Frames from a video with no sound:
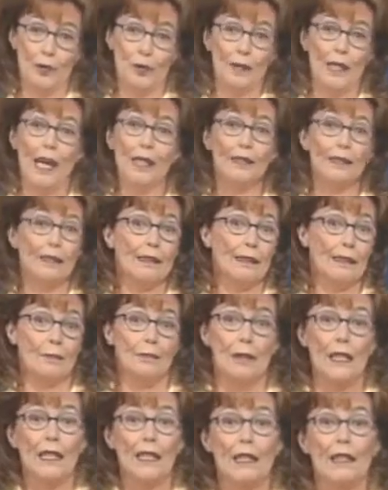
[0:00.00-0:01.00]
but that
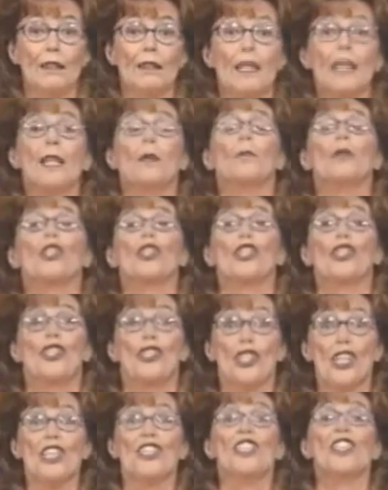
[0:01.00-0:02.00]
doesn't mean anything because
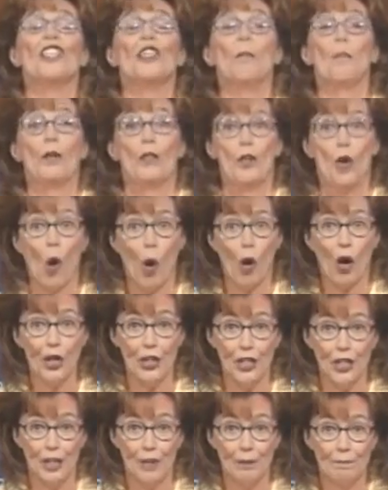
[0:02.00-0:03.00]
she's in the
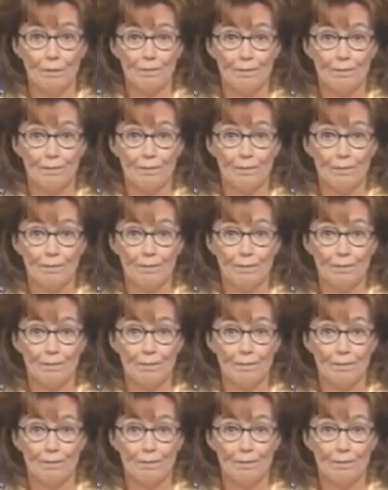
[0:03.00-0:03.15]
minority.